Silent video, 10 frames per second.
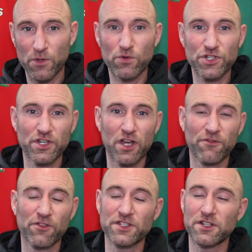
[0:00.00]
or do you
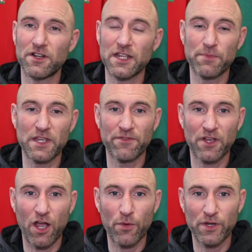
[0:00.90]
go for the slightly
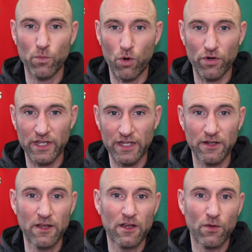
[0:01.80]
beefier Owen
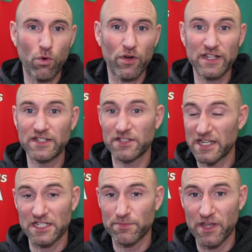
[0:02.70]
Watkin? Watkin's
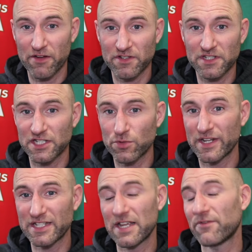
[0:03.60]
experience, he's
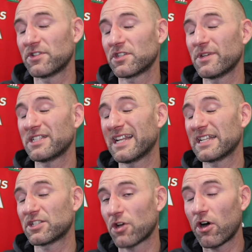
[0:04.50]
27, so he still
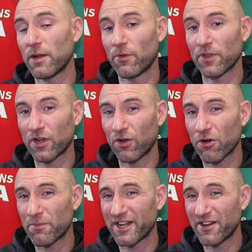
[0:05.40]
has time on the
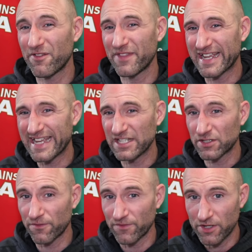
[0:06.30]
clock, but I don't think
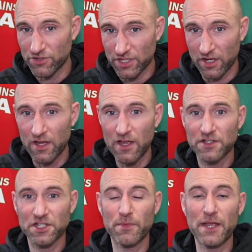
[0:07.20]
he's the future.
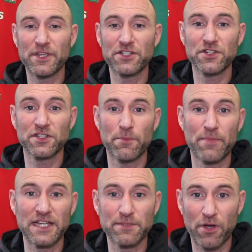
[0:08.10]
So maybe it's just the
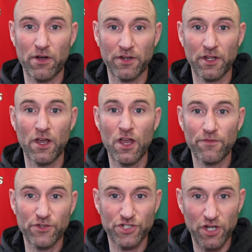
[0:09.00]
best partner
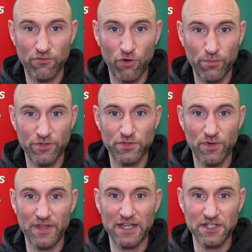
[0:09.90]
for Joe Roberts
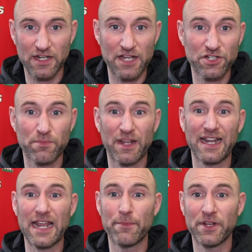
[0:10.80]
with that selection, but
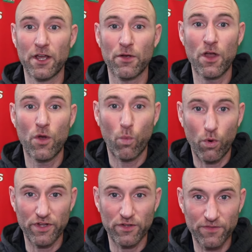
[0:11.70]
let me know
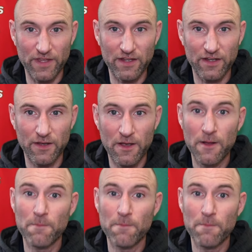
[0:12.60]
what you think.